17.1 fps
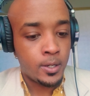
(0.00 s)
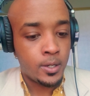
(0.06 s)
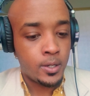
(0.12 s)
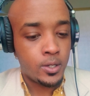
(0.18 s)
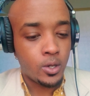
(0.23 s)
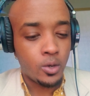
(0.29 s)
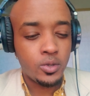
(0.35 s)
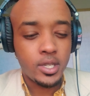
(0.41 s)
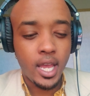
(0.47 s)

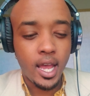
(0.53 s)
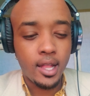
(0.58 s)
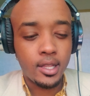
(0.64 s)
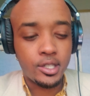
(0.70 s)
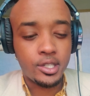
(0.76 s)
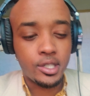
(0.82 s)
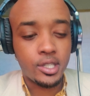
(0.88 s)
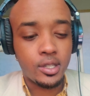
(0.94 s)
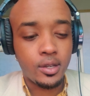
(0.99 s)

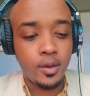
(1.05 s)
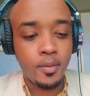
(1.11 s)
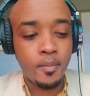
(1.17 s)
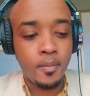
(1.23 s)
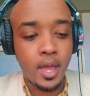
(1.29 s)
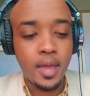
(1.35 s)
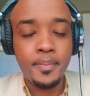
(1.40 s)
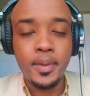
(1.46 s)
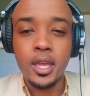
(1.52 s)
Sociologists
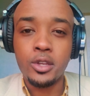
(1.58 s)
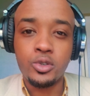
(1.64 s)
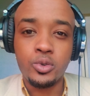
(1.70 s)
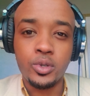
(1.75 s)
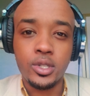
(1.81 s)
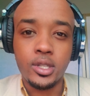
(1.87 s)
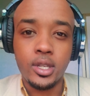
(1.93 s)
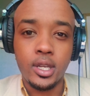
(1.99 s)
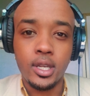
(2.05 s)
may be
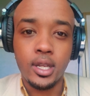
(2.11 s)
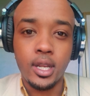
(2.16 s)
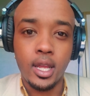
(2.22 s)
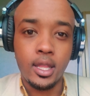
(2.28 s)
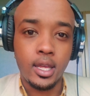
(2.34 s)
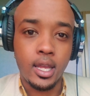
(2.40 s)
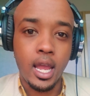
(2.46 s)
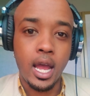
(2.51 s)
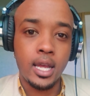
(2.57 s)
interested in
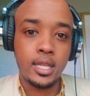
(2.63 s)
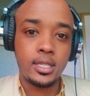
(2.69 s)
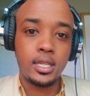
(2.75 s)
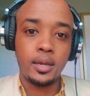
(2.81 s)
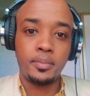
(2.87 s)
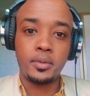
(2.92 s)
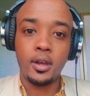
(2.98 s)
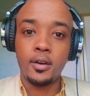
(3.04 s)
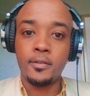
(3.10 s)
the
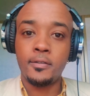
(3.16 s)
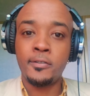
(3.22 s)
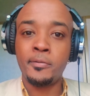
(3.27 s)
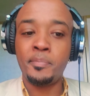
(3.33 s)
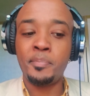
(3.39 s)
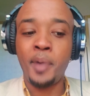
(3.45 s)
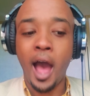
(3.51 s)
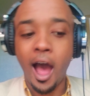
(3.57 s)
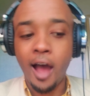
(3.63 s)
concept of
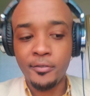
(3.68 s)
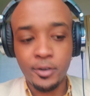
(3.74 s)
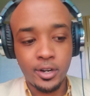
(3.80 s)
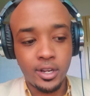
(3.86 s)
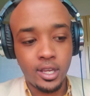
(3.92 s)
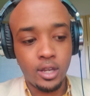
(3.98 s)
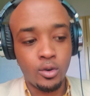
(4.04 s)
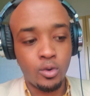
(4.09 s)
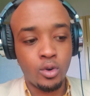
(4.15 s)

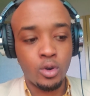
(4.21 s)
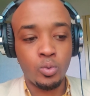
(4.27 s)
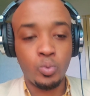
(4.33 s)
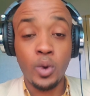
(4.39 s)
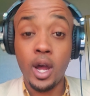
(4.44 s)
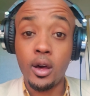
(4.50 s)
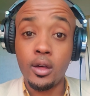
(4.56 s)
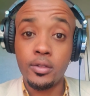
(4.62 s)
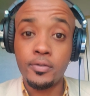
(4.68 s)
poverty or
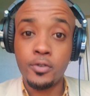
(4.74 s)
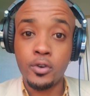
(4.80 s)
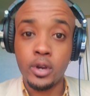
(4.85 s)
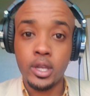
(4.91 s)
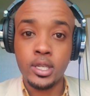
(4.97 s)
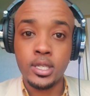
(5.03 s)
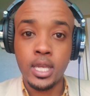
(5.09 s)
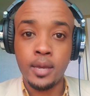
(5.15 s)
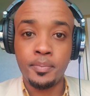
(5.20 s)
wealth, for
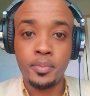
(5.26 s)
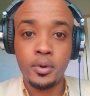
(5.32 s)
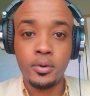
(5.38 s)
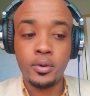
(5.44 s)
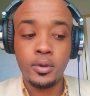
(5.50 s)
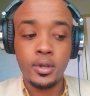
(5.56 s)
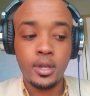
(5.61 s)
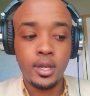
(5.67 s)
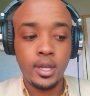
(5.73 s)
example,
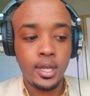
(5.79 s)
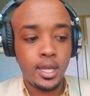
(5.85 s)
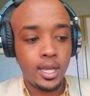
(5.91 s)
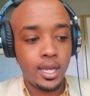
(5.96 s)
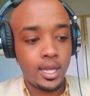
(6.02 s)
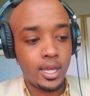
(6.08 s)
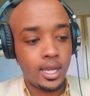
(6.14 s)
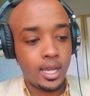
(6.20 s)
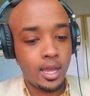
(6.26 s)

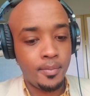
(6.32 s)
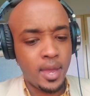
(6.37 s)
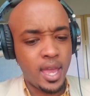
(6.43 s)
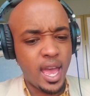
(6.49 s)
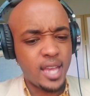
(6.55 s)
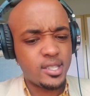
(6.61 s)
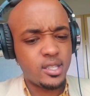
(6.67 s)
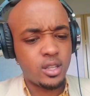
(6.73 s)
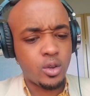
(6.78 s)
and may
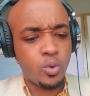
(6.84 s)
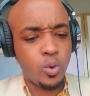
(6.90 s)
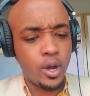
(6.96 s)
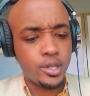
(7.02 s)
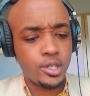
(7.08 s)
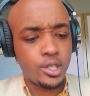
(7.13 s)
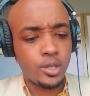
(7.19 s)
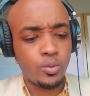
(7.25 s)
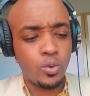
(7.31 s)
ask the
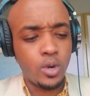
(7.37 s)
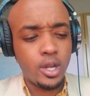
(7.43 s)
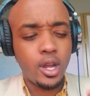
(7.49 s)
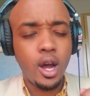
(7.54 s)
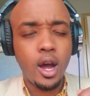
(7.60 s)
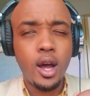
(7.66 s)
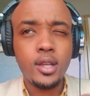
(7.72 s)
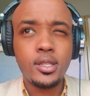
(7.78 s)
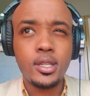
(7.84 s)
question, what
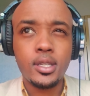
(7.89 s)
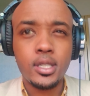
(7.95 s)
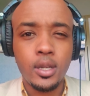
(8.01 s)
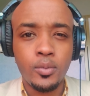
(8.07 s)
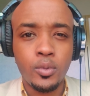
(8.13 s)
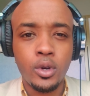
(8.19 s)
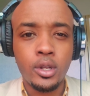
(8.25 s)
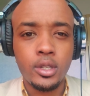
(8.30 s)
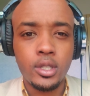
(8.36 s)
causes
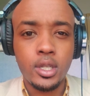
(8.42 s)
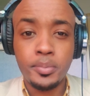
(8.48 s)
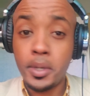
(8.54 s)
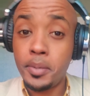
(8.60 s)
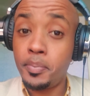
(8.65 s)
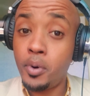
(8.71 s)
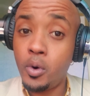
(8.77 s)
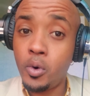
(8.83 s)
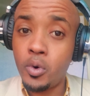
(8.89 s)
someone to be
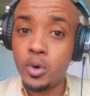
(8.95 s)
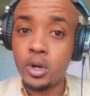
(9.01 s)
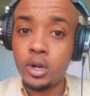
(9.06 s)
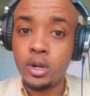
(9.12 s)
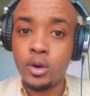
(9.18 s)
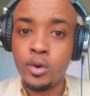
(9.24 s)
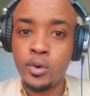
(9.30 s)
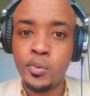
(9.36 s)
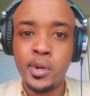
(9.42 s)

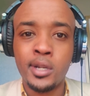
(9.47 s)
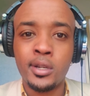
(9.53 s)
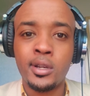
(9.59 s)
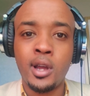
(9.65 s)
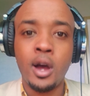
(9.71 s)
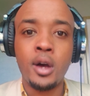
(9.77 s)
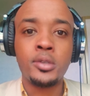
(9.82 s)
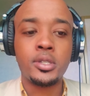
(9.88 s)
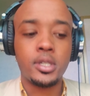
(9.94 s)
poor or what
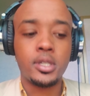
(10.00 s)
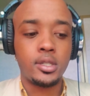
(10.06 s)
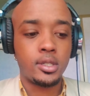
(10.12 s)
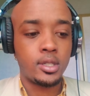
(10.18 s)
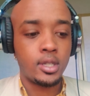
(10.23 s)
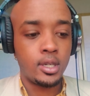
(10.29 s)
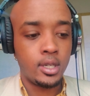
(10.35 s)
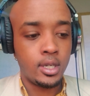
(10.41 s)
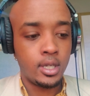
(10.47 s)
causes
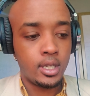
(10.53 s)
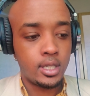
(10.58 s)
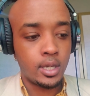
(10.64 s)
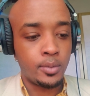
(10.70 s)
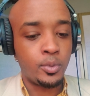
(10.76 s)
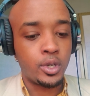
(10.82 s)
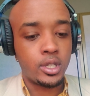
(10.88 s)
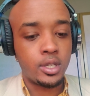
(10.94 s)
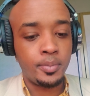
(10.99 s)

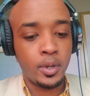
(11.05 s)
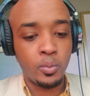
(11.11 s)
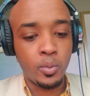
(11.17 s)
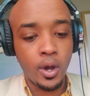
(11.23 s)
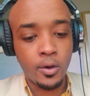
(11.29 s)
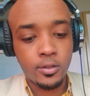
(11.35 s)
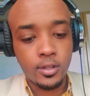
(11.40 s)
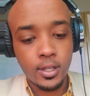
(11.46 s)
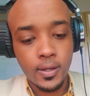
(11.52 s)
someone to be
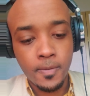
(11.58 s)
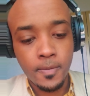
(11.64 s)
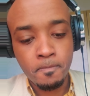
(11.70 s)
wealthy?